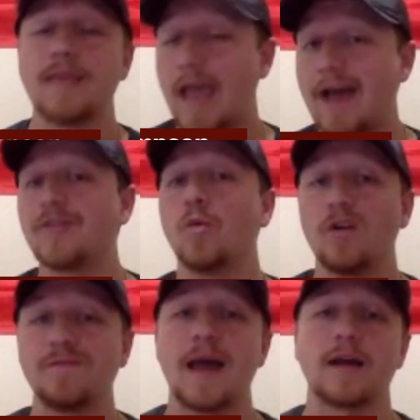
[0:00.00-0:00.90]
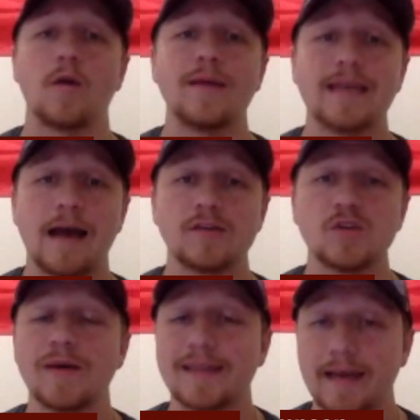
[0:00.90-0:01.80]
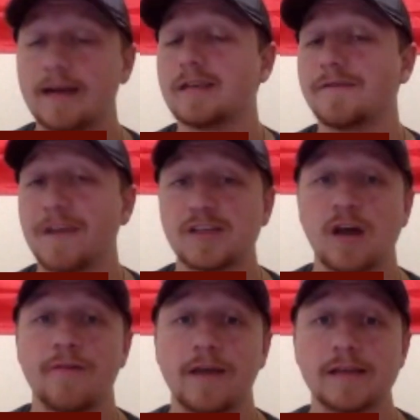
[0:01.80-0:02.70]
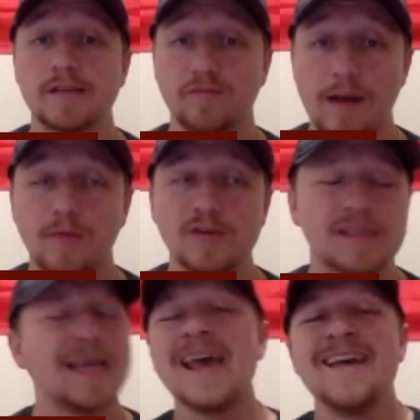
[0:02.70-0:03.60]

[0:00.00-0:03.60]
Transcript: They have the Wolfpack going down to Atlanta to face off against the Rebels.